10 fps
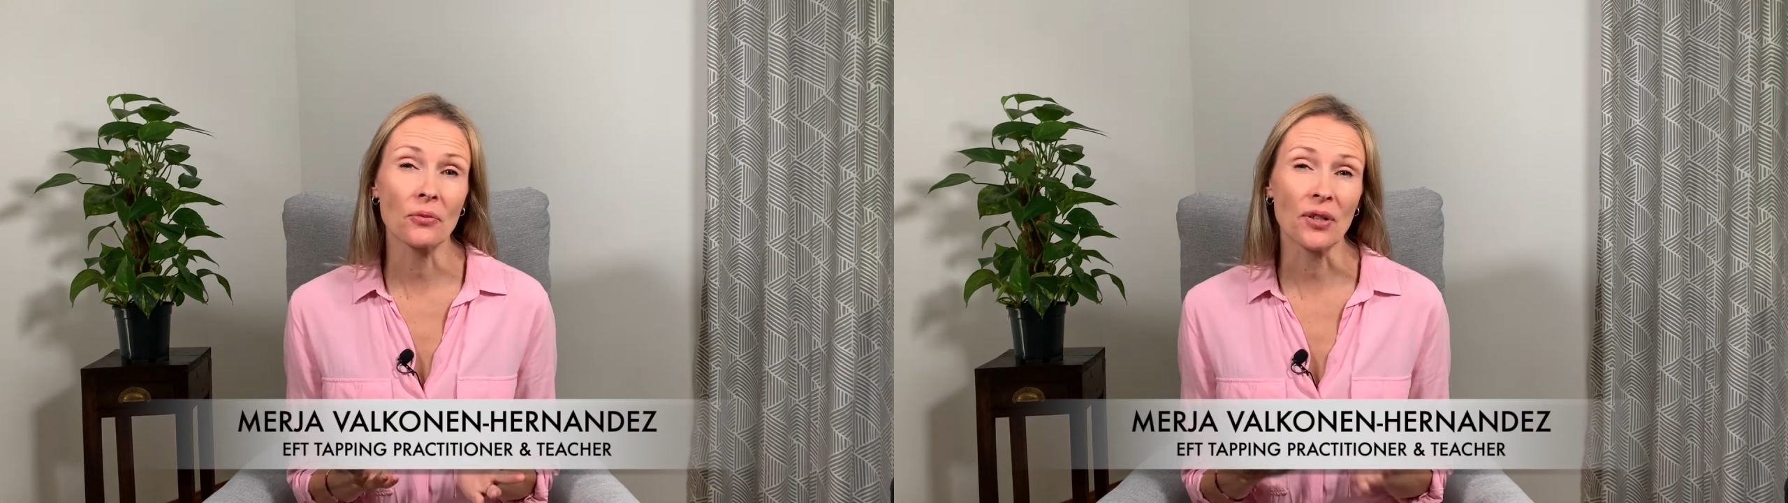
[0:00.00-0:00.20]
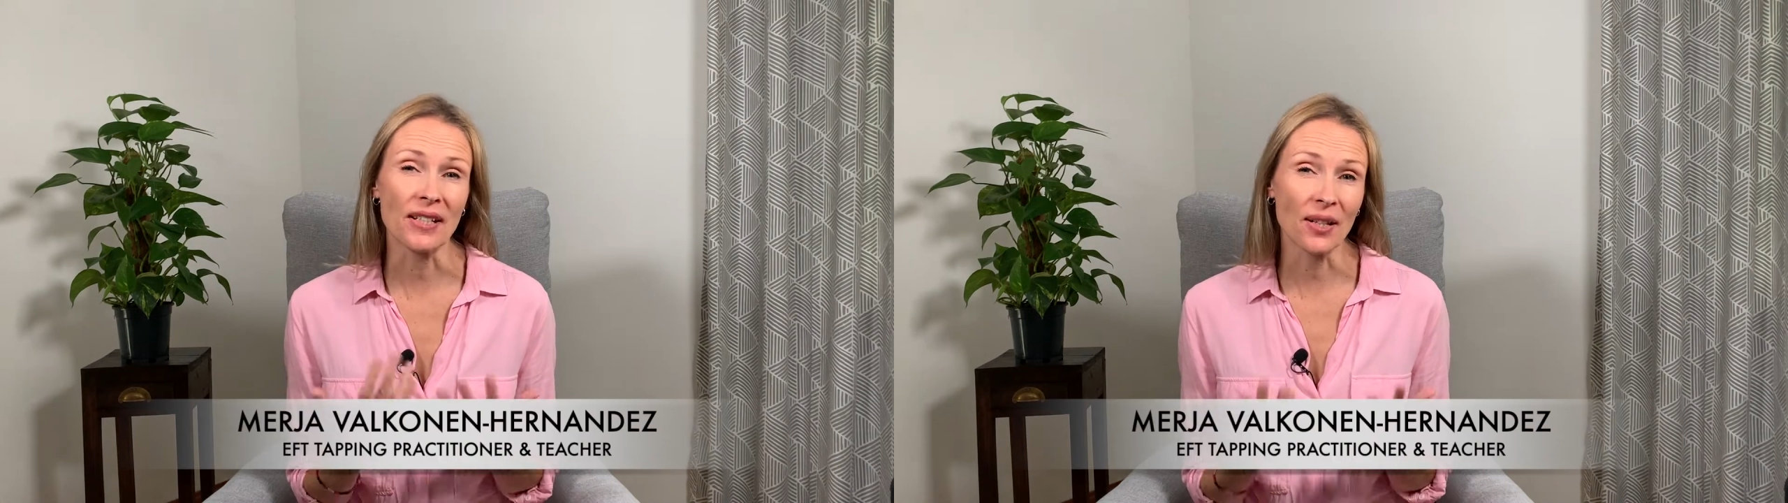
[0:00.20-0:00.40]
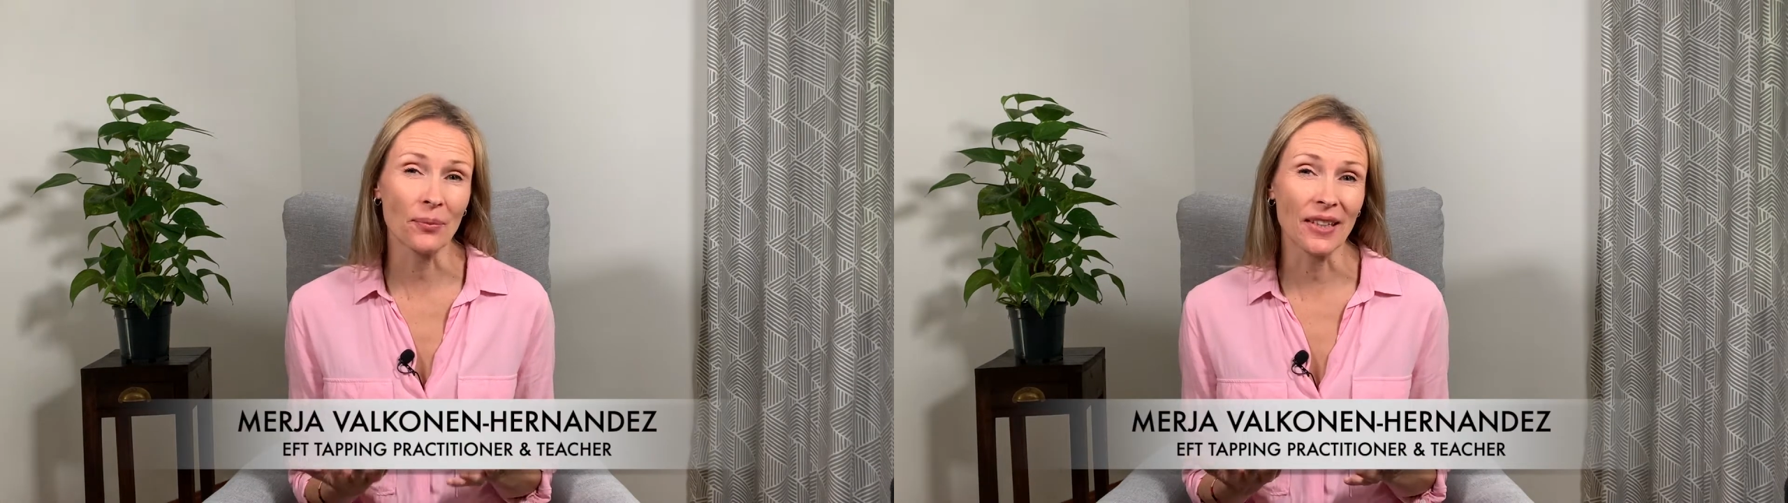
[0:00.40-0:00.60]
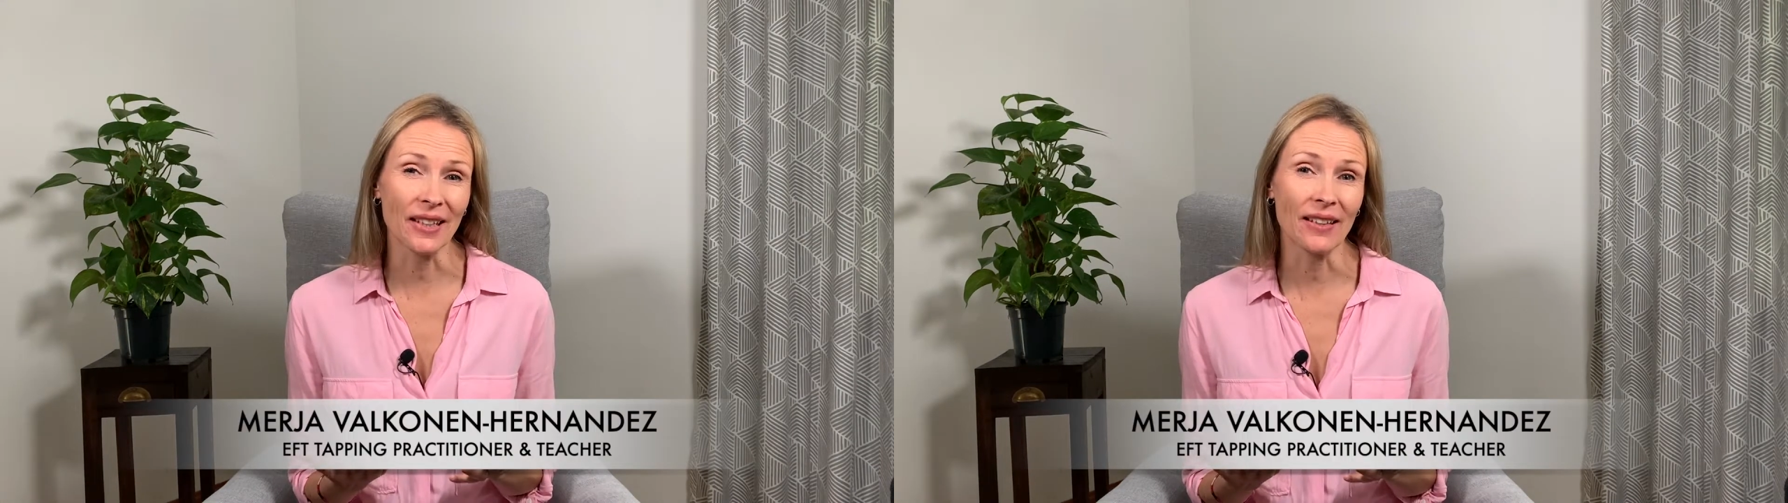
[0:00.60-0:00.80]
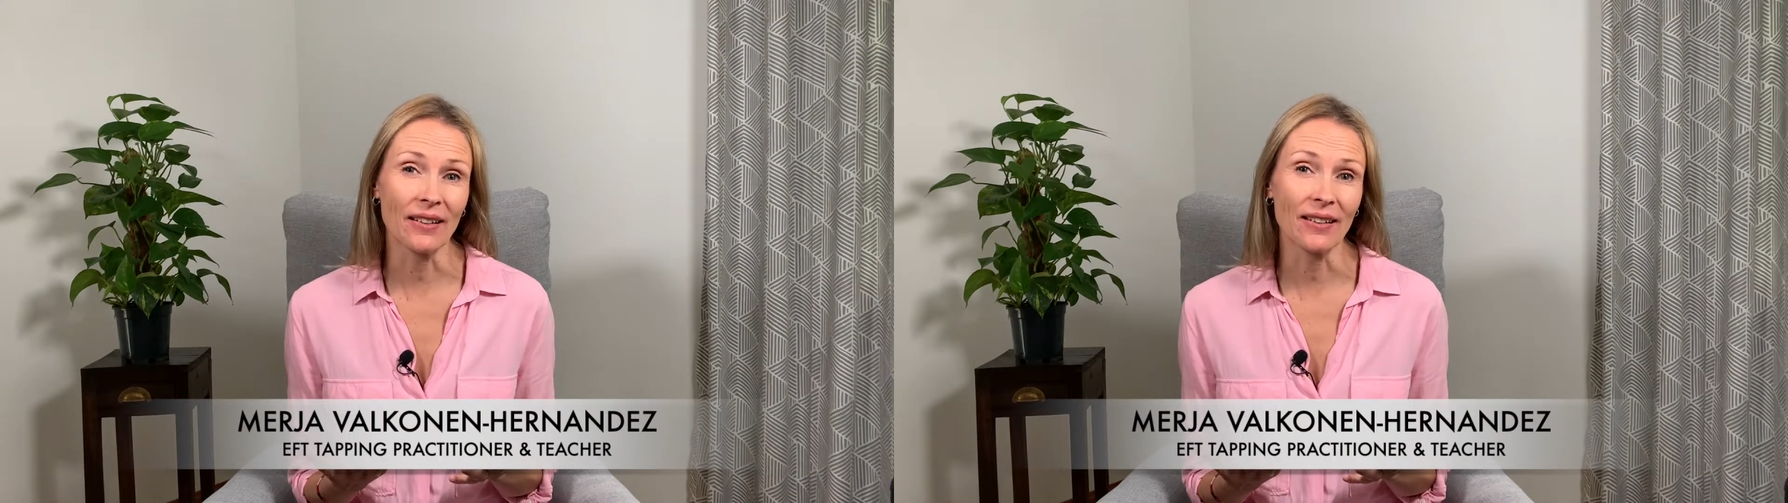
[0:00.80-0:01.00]
when
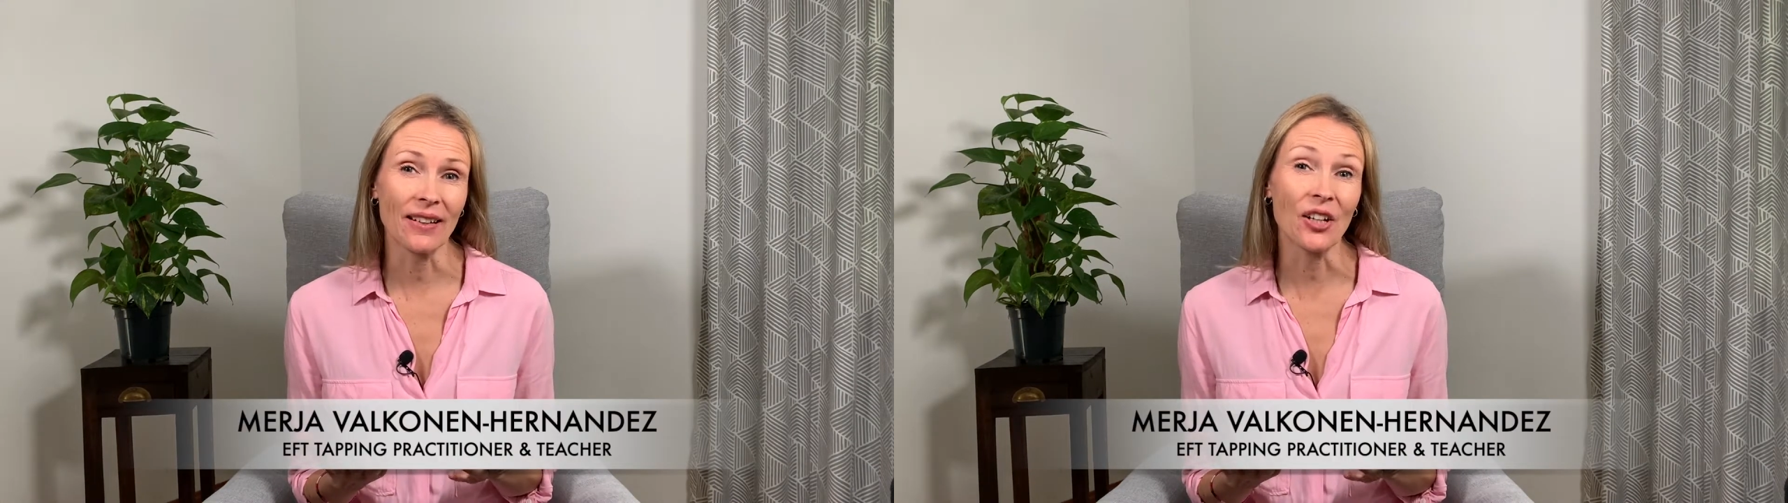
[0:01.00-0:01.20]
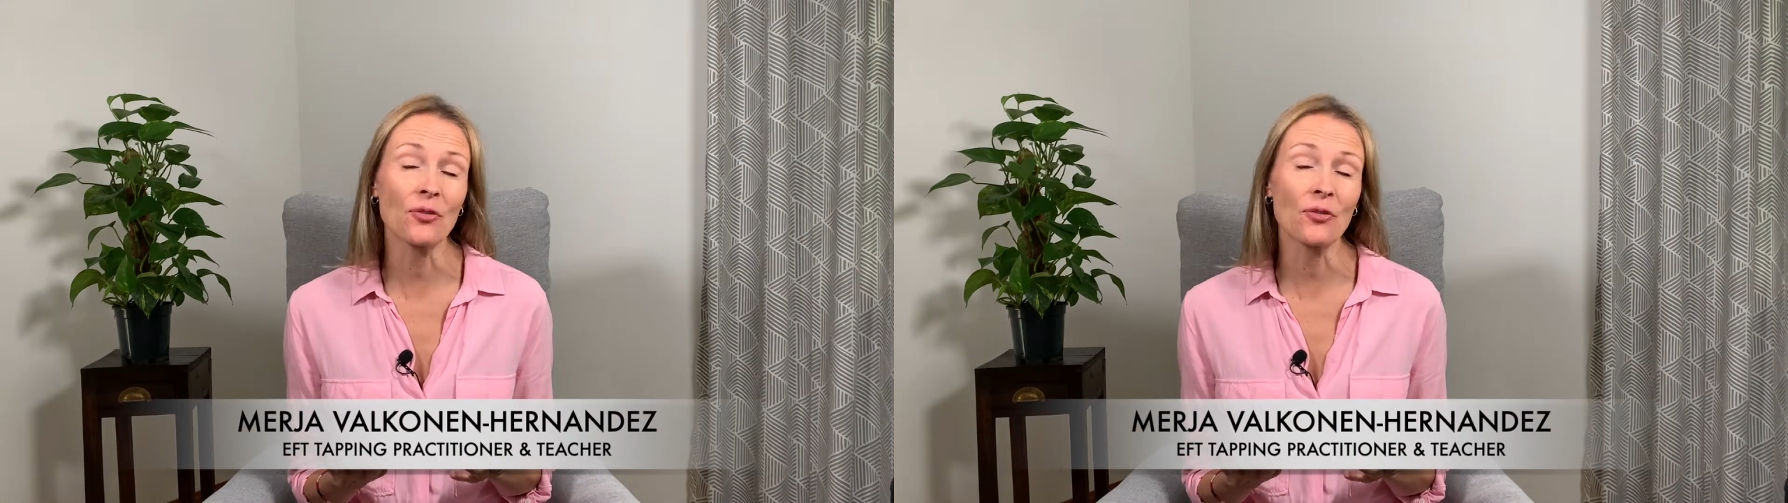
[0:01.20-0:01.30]
something kind of